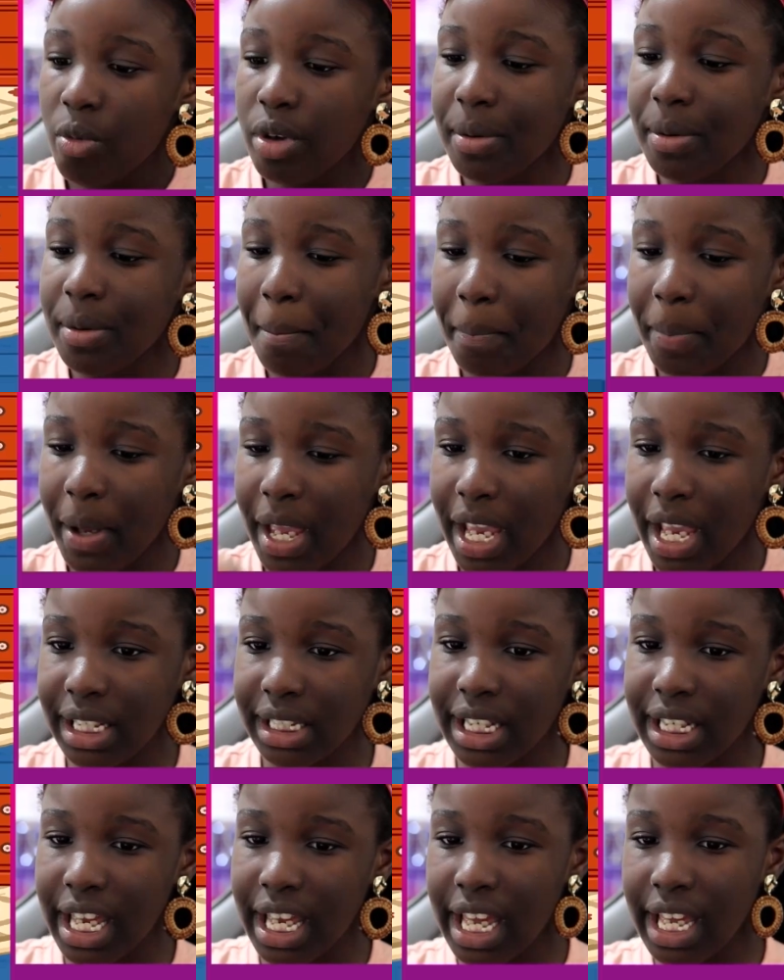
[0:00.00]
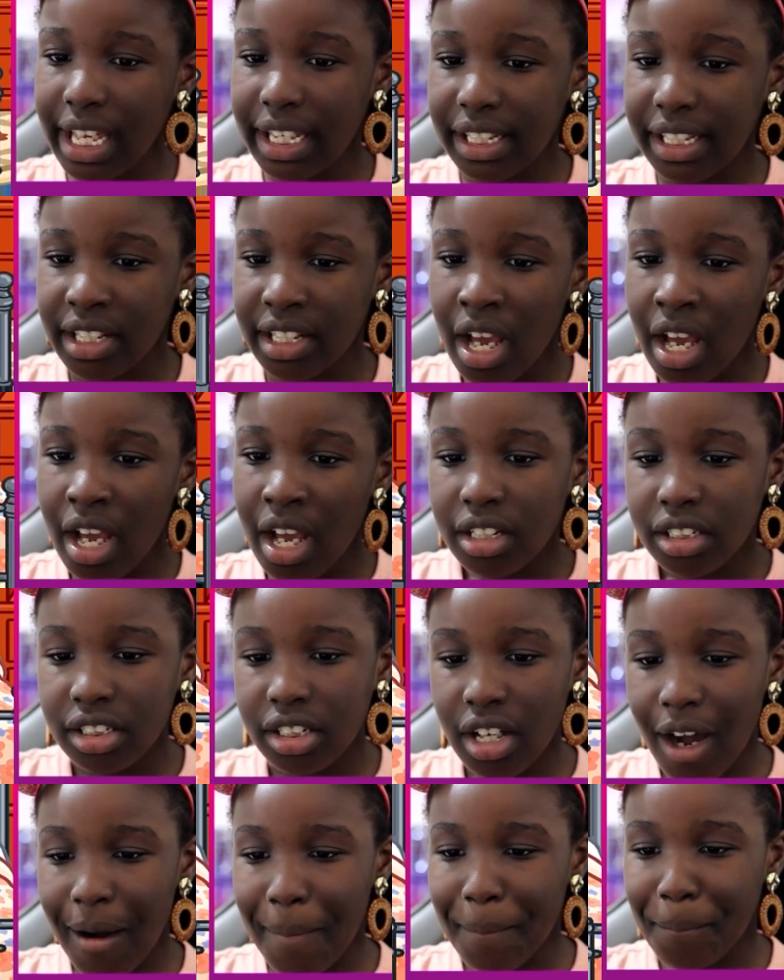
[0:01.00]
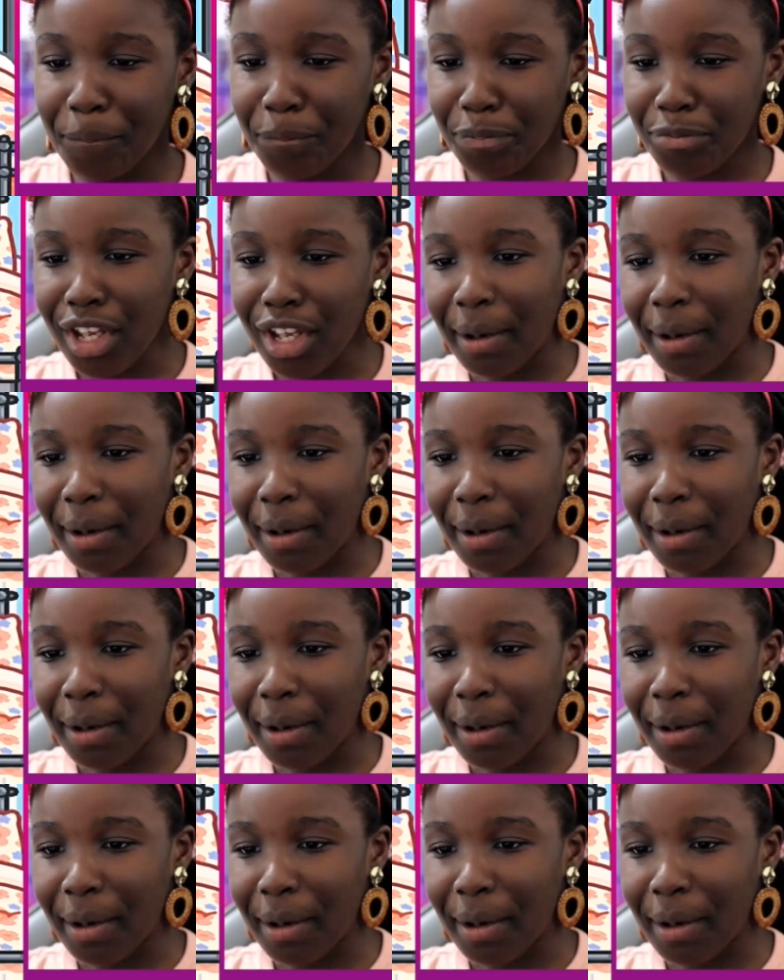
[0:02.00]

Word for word: with some paintings, some,